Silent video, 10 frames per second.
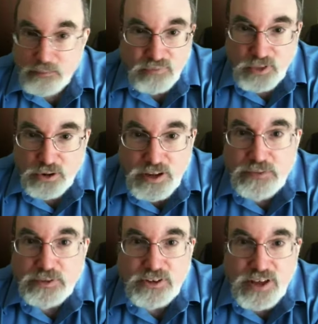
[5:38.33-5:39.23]
There are
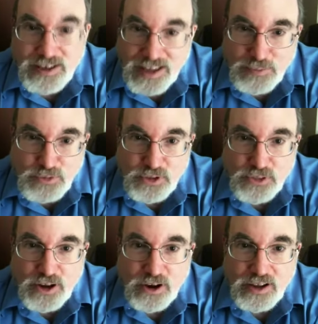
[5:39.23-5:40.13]
even 10 games in
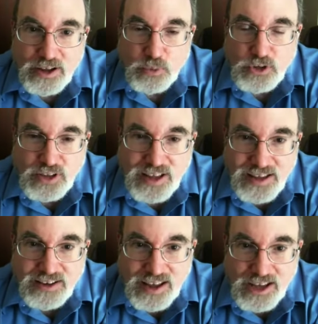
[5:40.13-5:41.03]
there in which
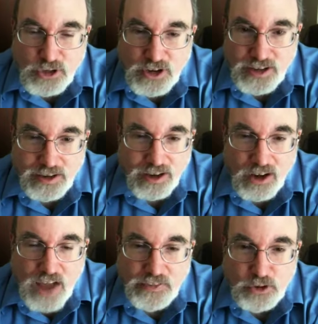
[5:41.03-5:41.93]
king to h8, a
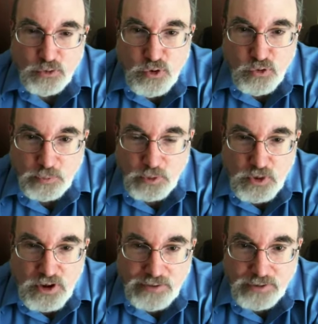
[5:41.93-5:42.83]
line that you normally
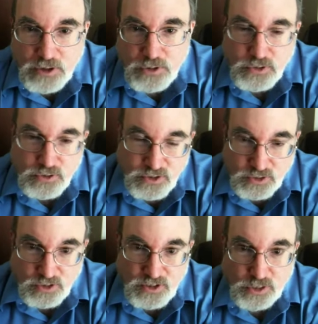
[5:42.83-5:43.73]
would never go to because it
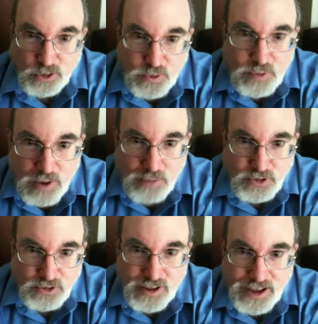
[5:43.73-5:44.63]
looks like the queen pops
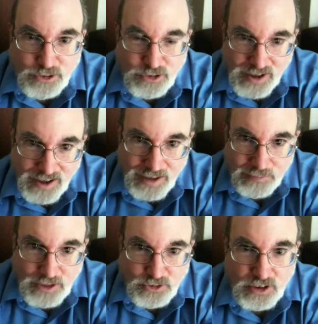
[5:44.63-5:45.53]
into h and
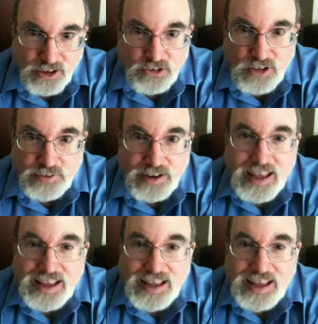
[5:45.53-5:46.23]
mates on h7,